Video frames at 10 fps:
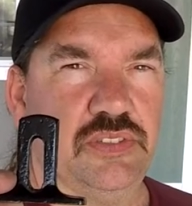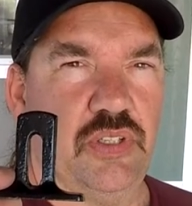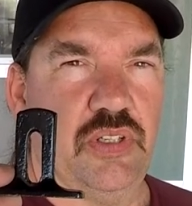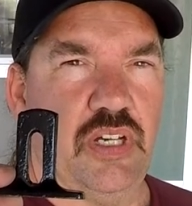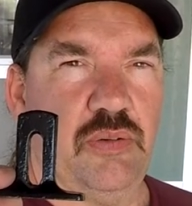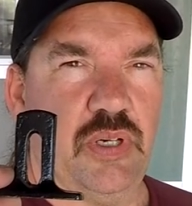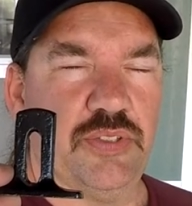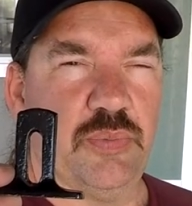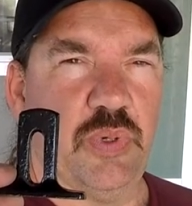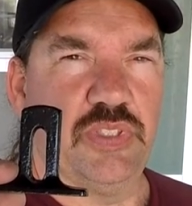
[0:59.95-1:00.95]
So I will
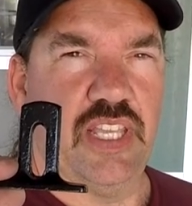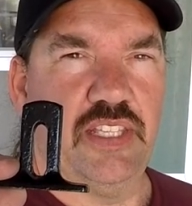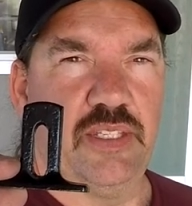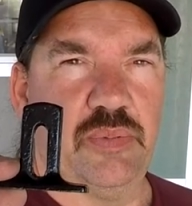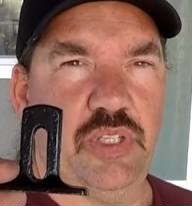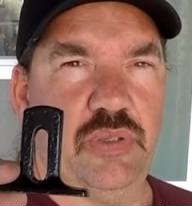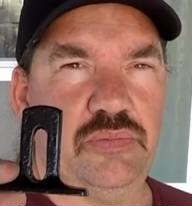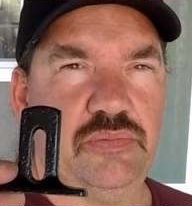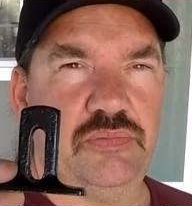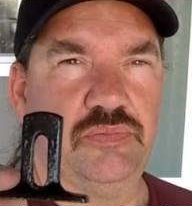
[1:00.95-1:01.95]
also post that link
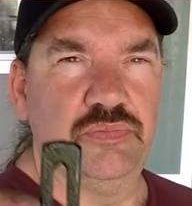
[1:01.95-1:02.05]
below.